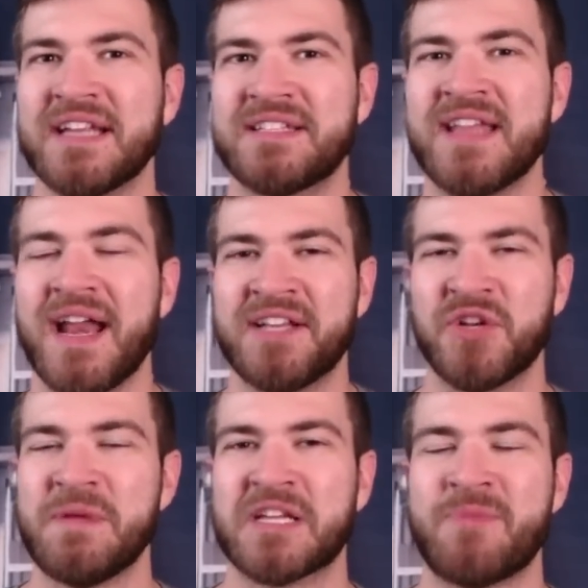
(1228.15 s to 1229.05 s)
It
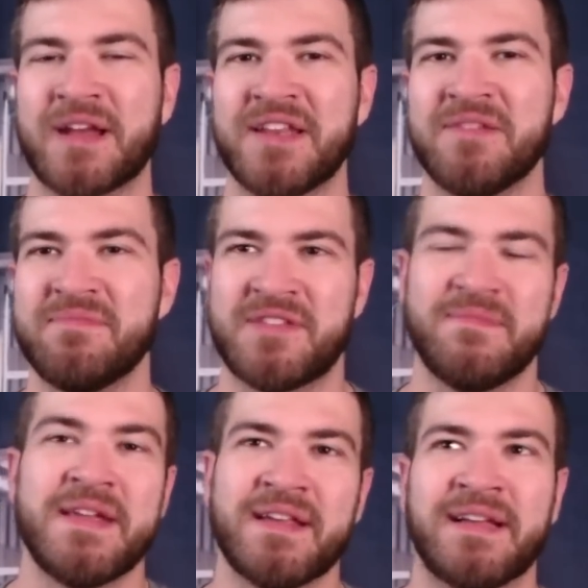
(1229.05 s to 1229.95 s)
should be expected to
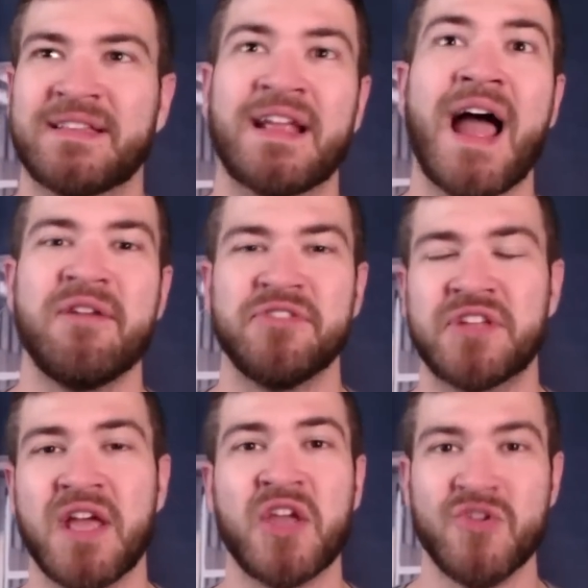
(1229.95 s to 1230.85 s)
me that, like, the guy
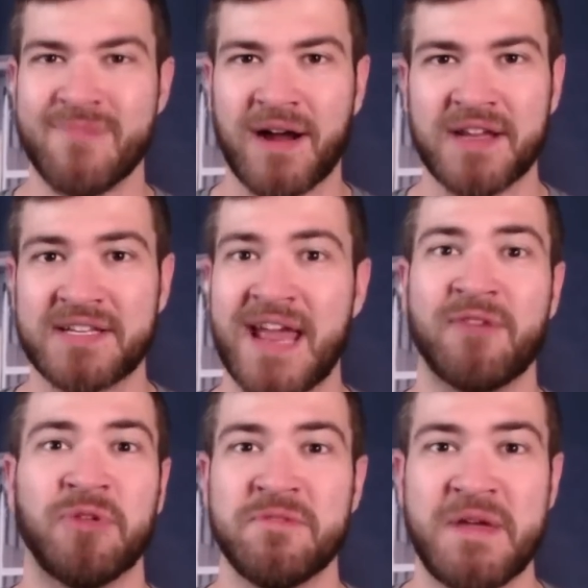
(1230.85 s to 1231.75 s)
who's humongous
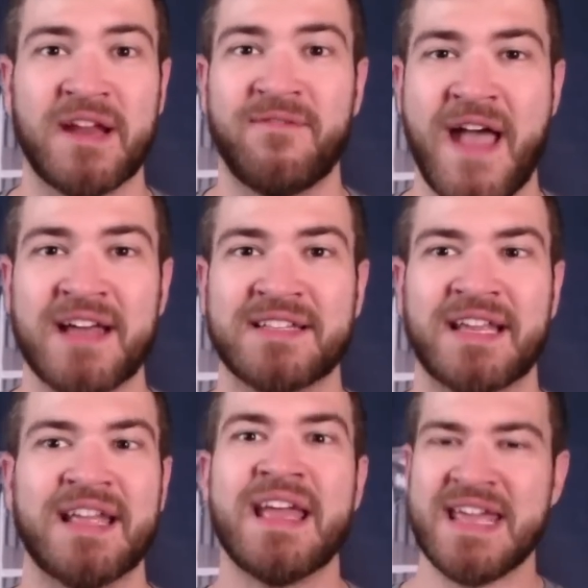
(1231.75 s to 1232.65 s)
and really big and fast, like,